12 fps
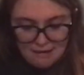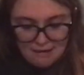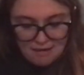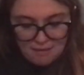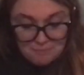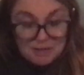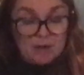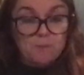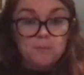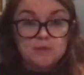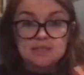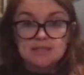But I
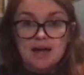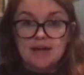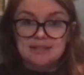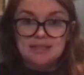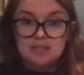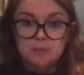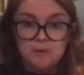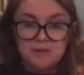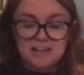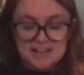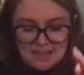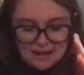was not
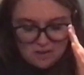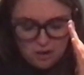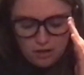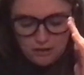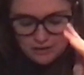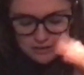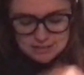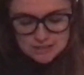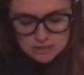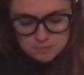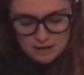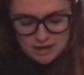disappointed in that at all. It's
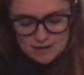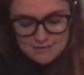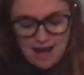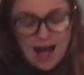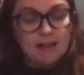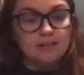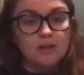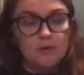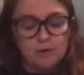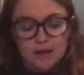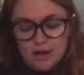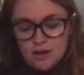this pair of
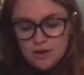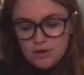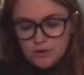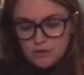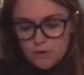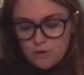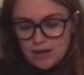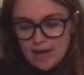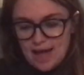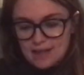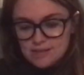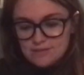Aloe Yoga
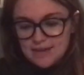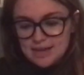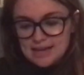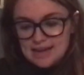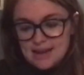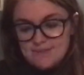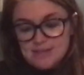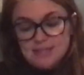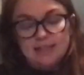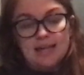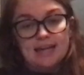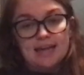Elevate Navy
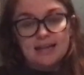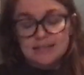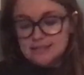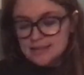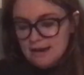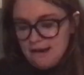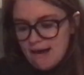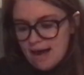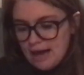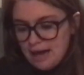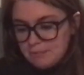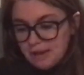leggings.
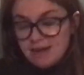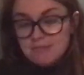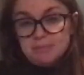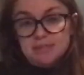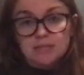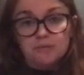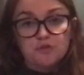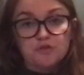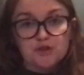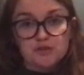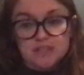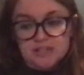I have them listed for
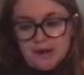$50.